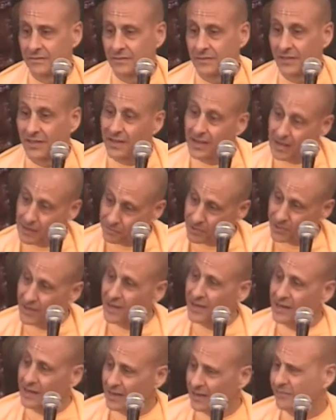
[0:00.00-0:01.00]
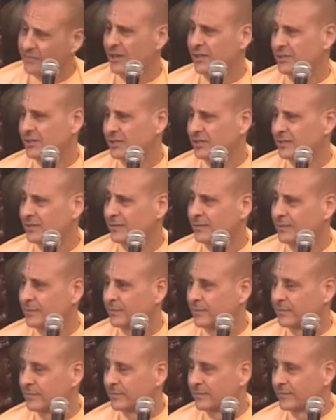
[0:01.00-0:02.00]
Can happen to any of us.
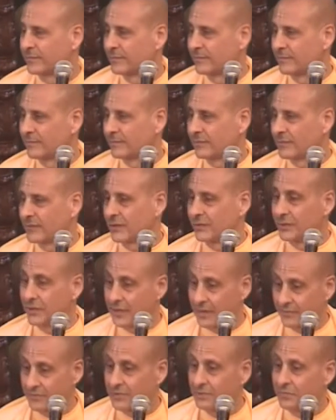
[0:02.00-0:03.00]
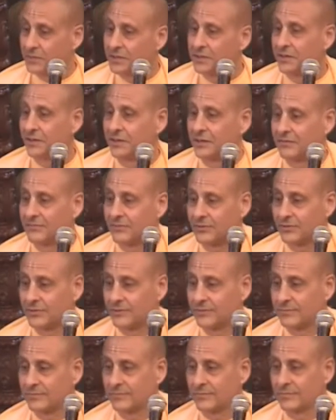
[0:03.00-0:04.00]
We have to be careful.
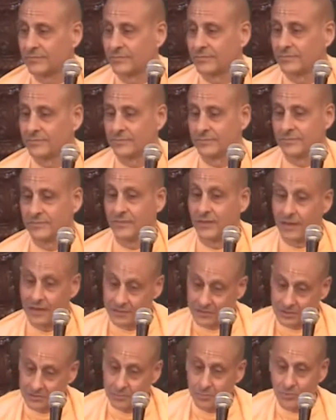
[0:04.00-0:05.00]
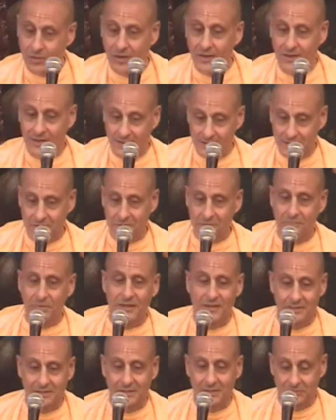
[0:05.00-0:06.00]
Nasta prayeshu
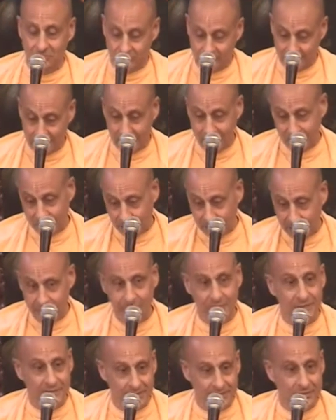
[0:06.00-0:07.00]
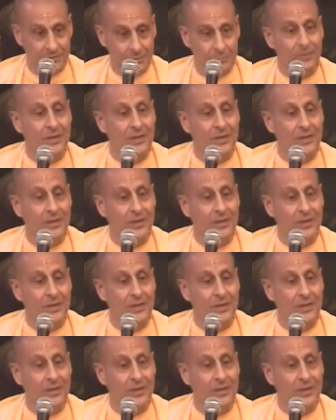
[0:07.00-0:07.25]
bhadreshu. That's why we hear